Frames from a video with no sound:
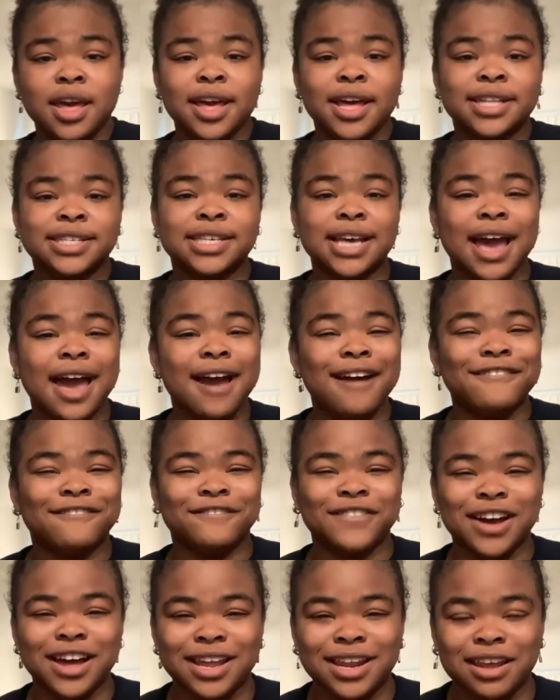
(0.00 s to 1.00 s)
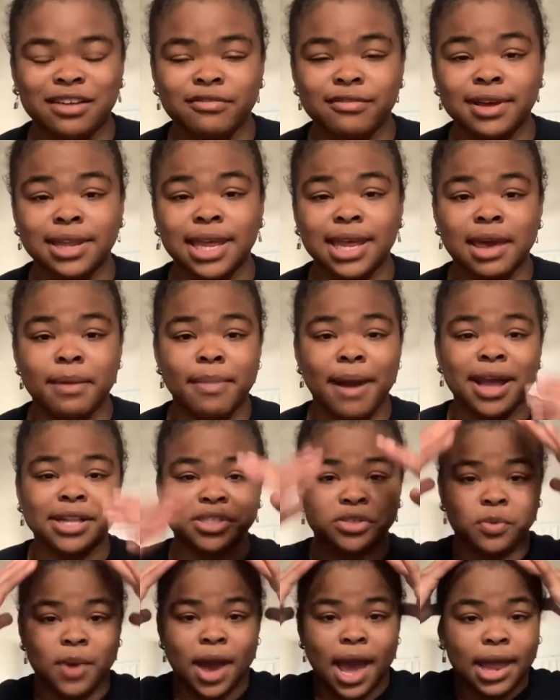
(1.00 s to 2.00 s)
to have fun and really get back
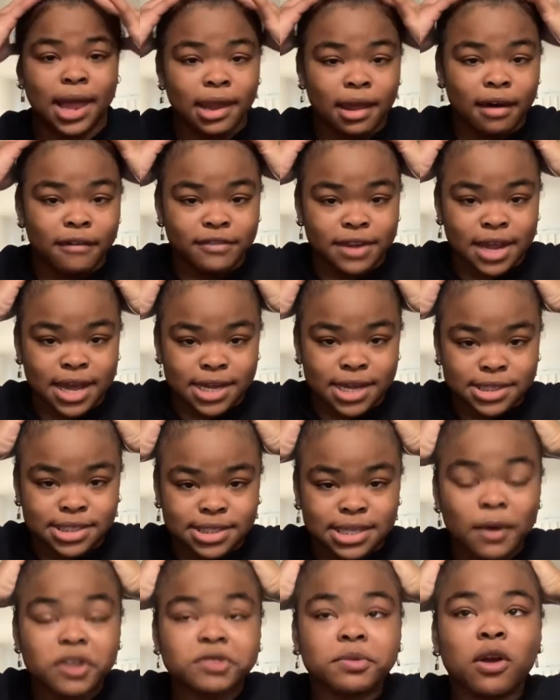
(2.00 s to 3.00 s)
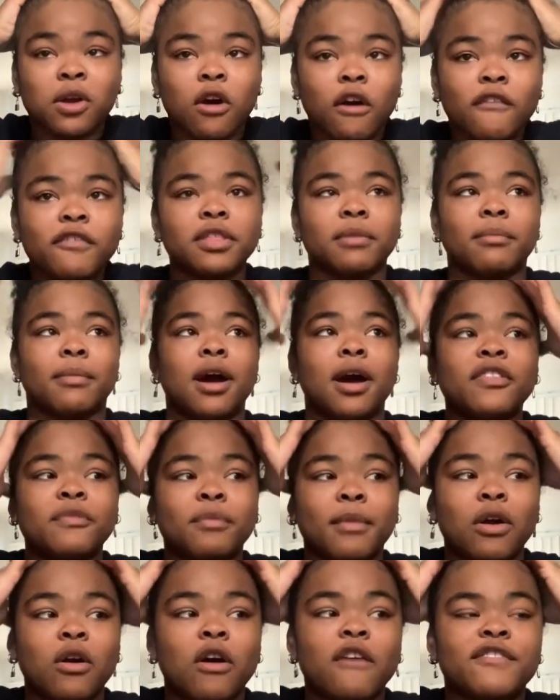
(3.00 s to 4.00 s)
to why I love dance. That was my goal for the month.
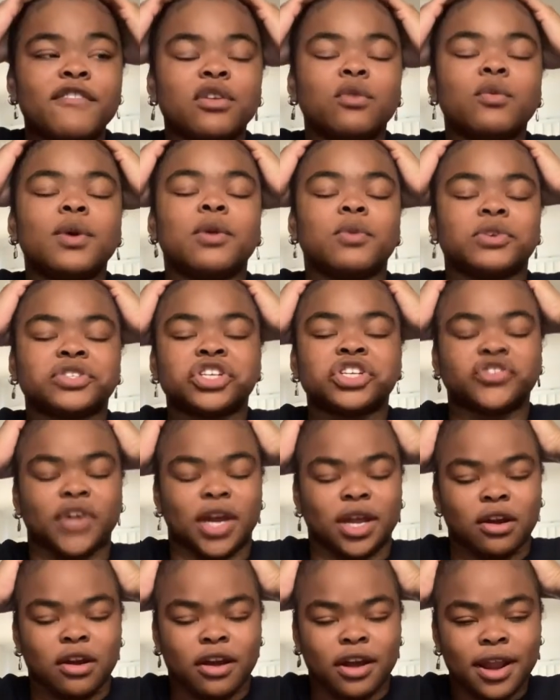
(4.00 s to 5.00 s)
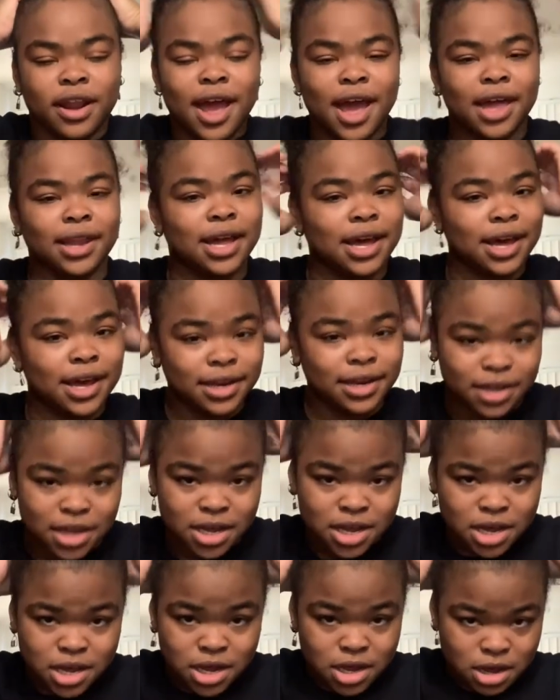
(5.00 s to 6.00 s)
My goal for the week was to train hard. I lied.
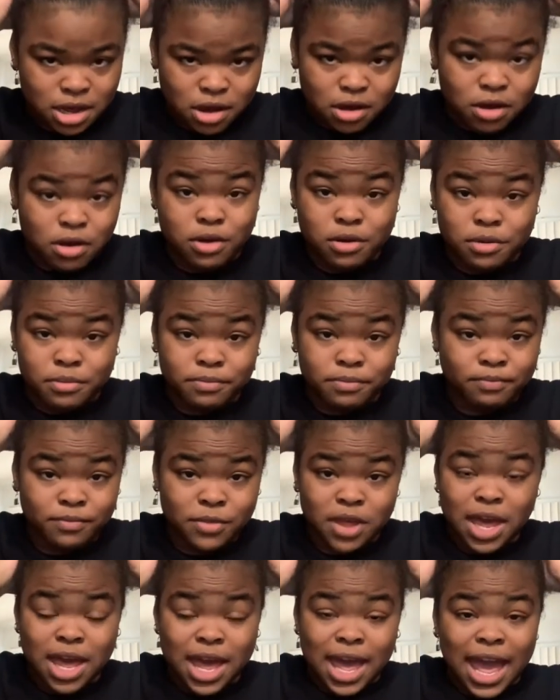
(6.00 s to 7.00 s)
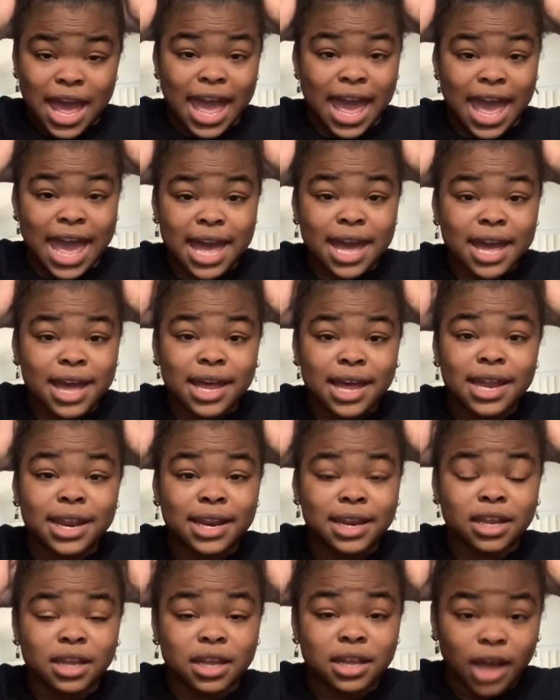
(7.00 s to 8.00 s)
Um,
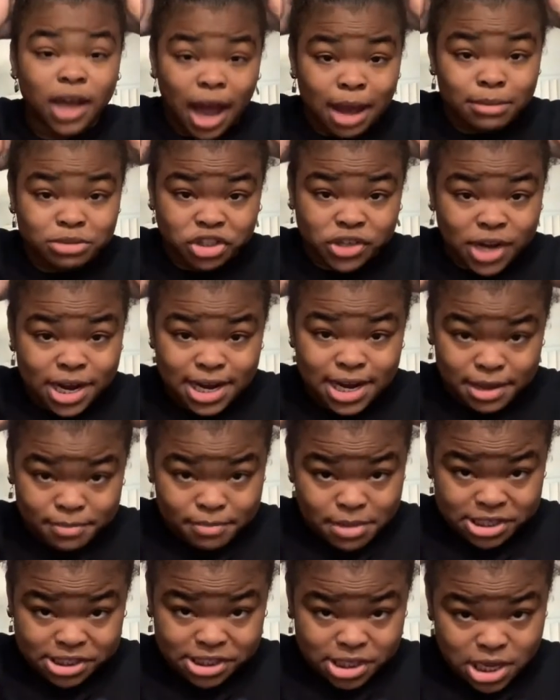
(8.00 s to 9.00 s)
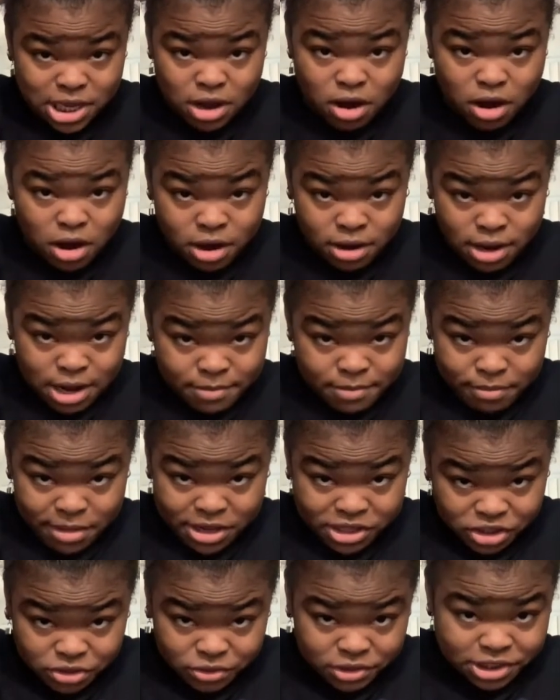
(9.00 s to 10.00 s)
and I'm training mentally hard, and
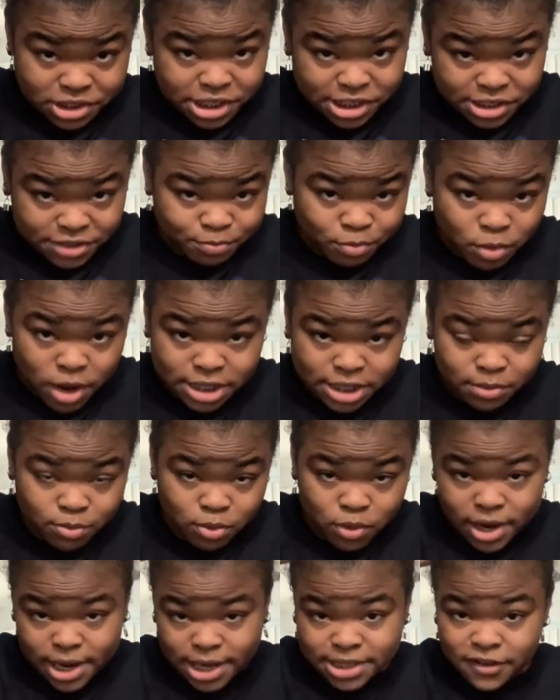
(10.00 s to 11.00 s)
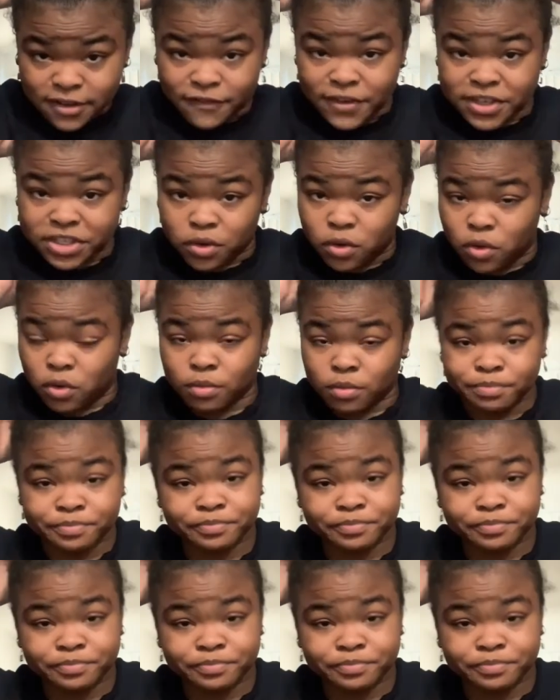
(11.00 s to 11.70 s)
mental is as, as important as the physical.